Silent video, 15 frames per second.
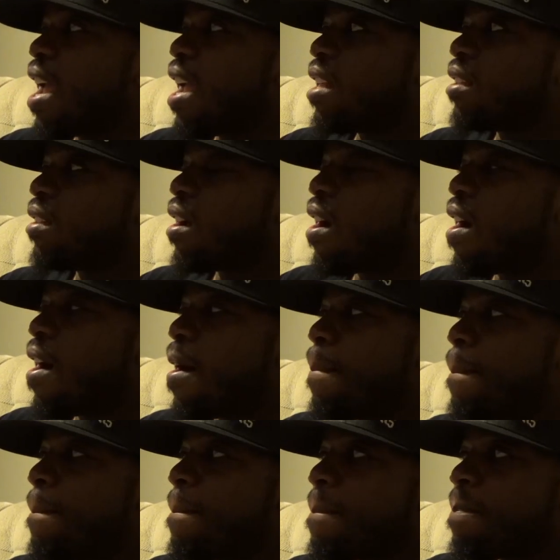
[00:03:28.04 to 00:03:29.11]
And
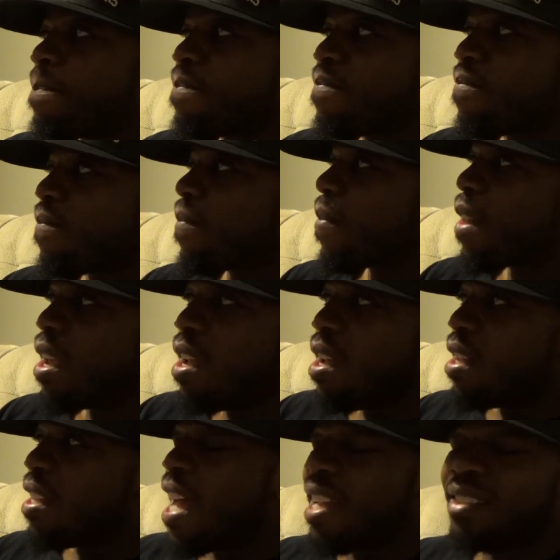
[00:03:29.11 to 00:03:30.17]
um,
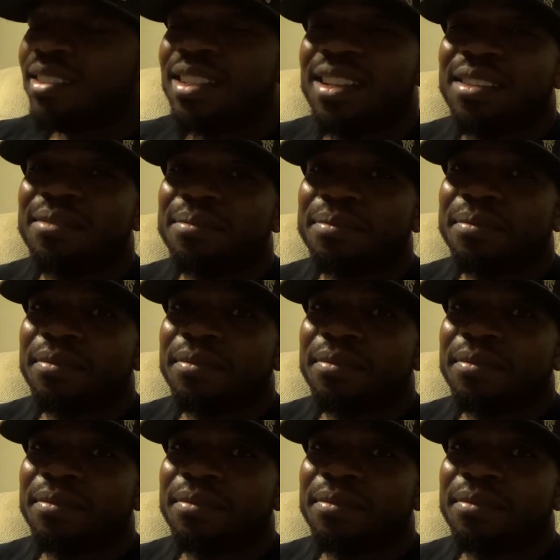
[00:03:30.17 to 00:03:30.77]
that's it.